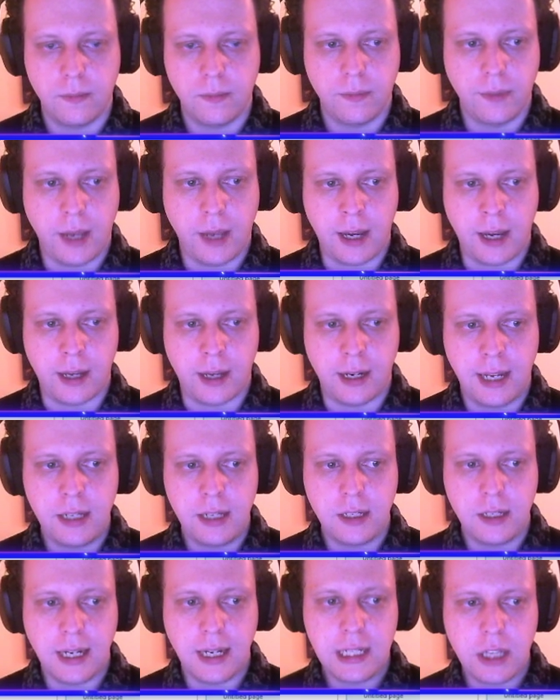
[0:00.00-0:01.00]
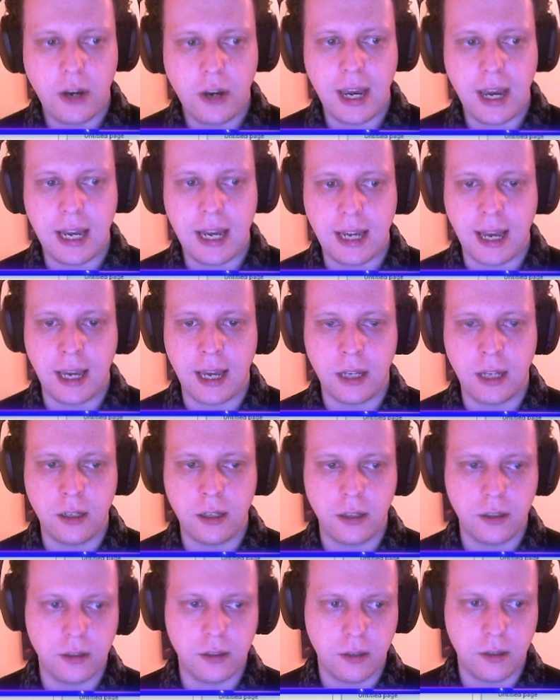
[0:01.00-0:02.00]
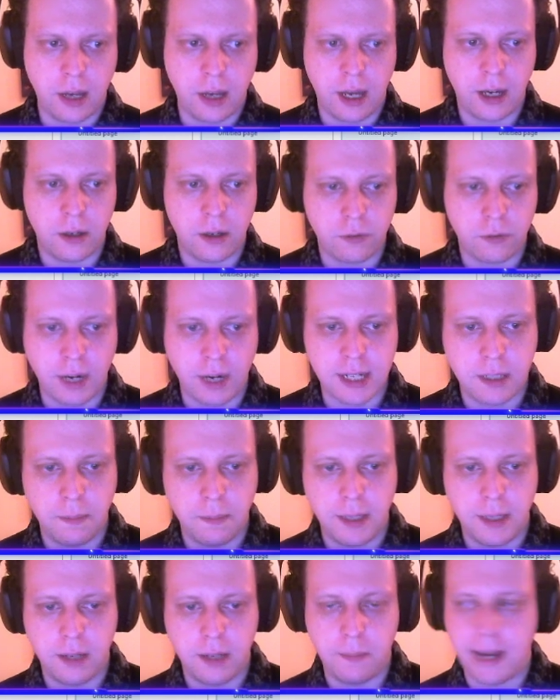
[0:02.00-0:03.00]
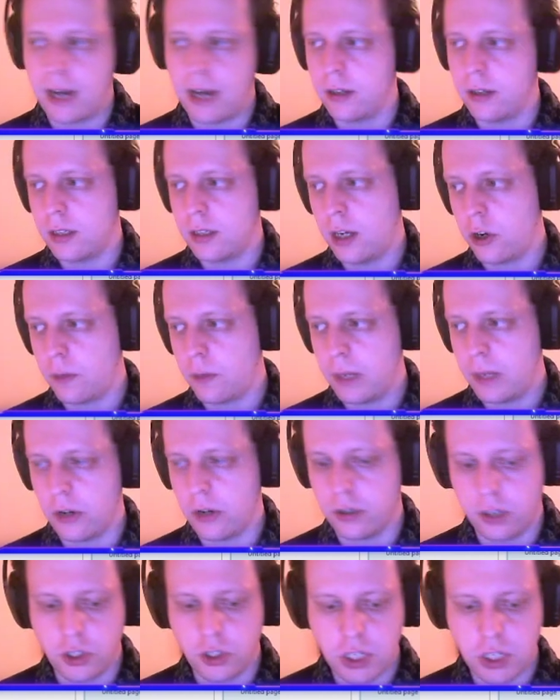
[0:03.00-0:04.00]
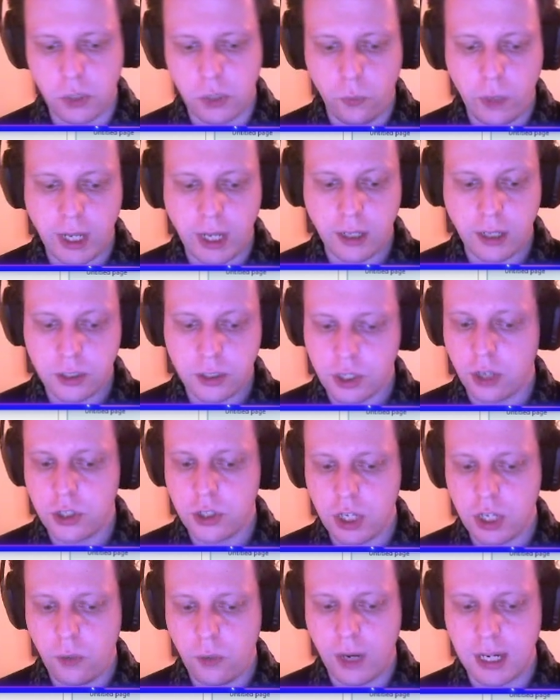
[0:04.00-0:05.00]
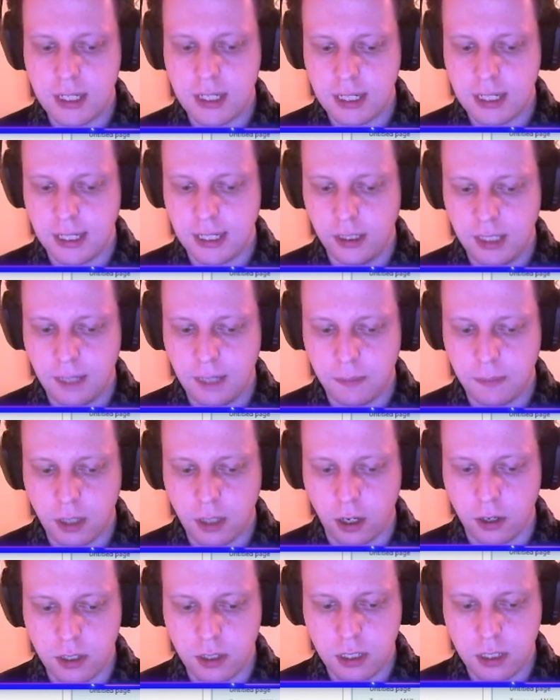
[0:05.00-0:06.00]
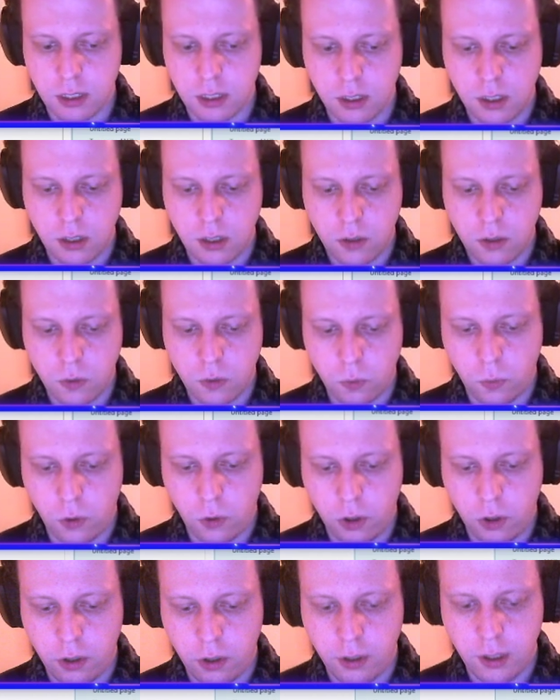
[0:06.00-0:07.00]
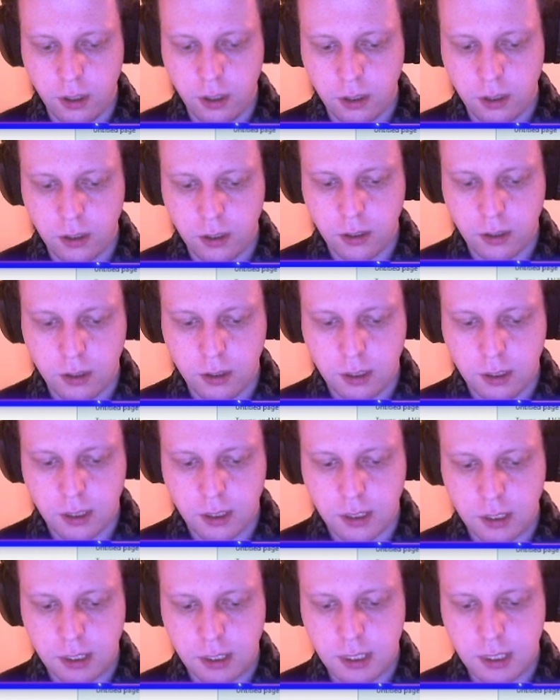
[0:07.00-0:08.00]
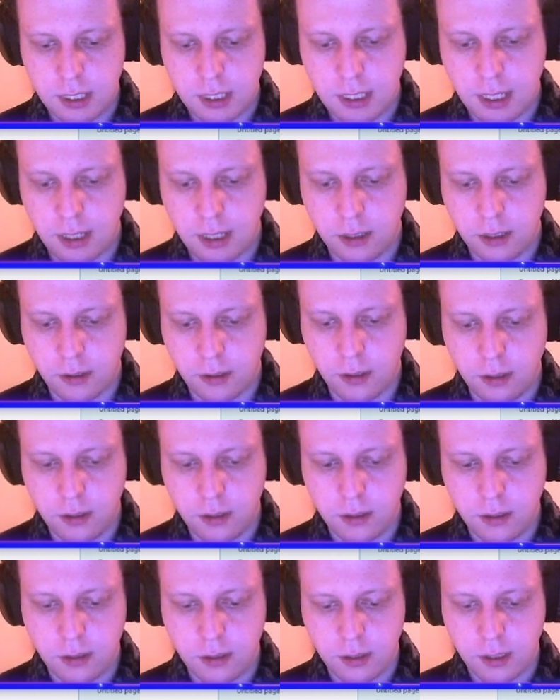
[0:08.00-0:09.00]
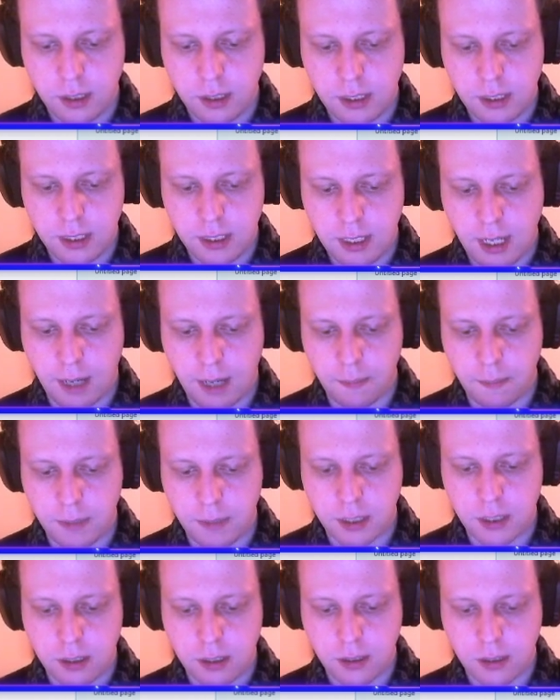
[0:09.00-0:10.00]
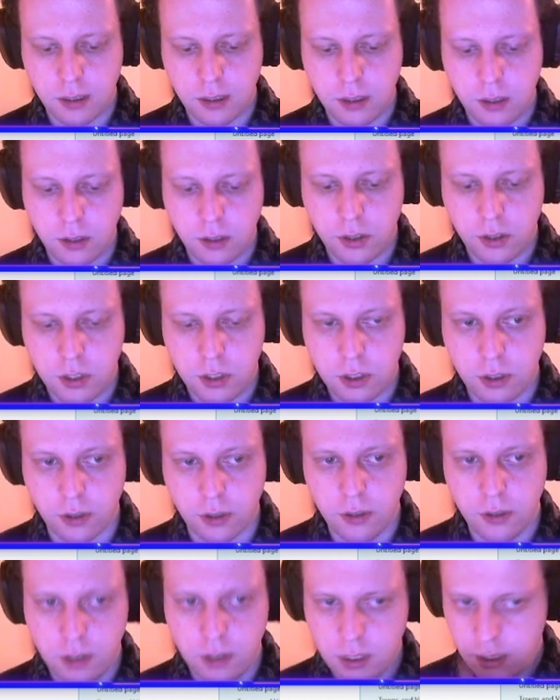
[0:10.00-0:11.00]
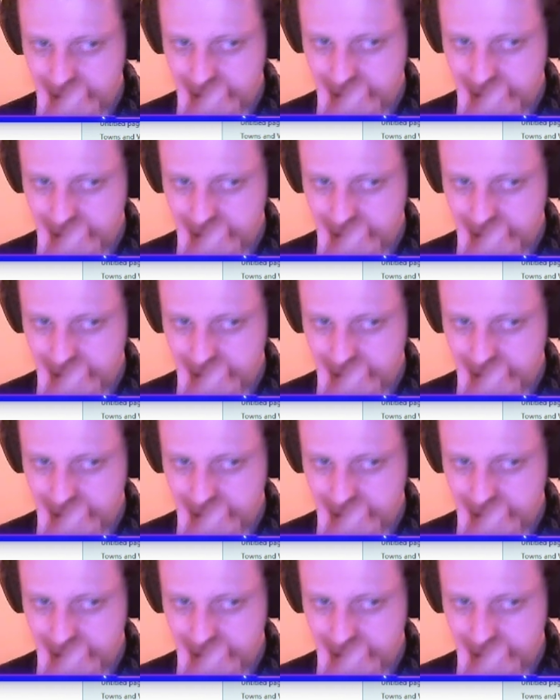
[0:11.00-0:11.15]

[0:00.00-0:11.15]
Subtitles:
Let's go ahead and write a bit about her appearance. So she wears steel-tipped toes, worn steel-tipped shoes,